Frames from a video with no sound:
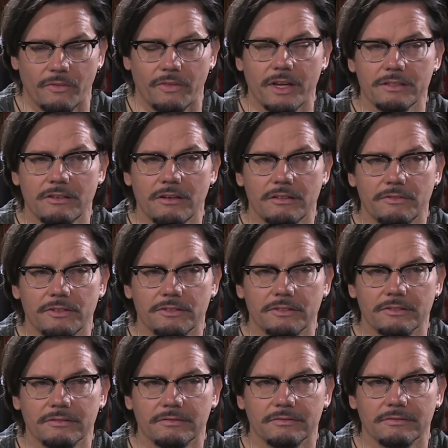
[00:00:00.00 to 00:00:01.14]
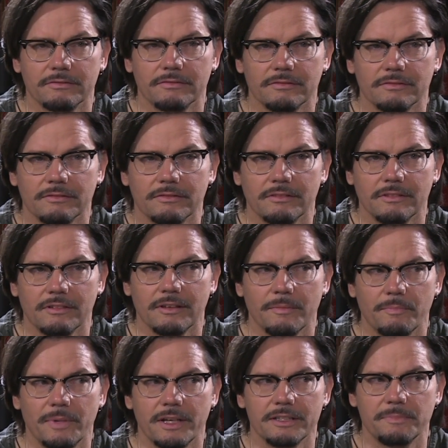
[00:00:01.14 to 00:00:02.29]
That's controversial,
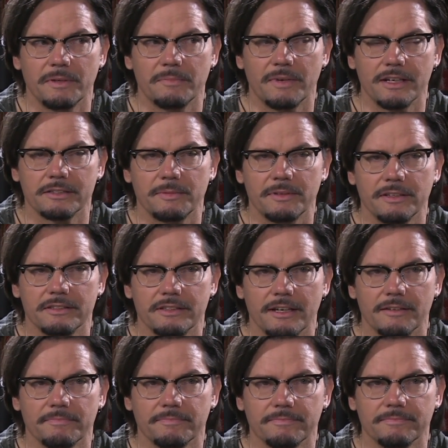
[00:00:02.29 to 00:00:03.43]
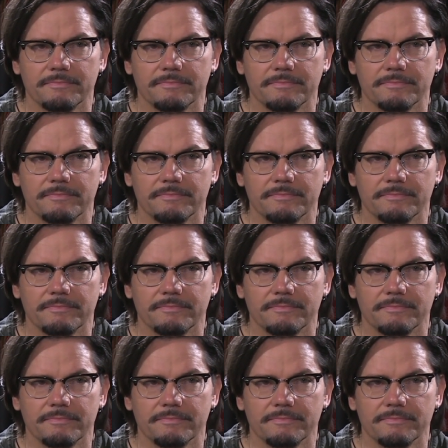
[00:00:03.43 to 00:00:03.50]
but it's been my experience, yeah.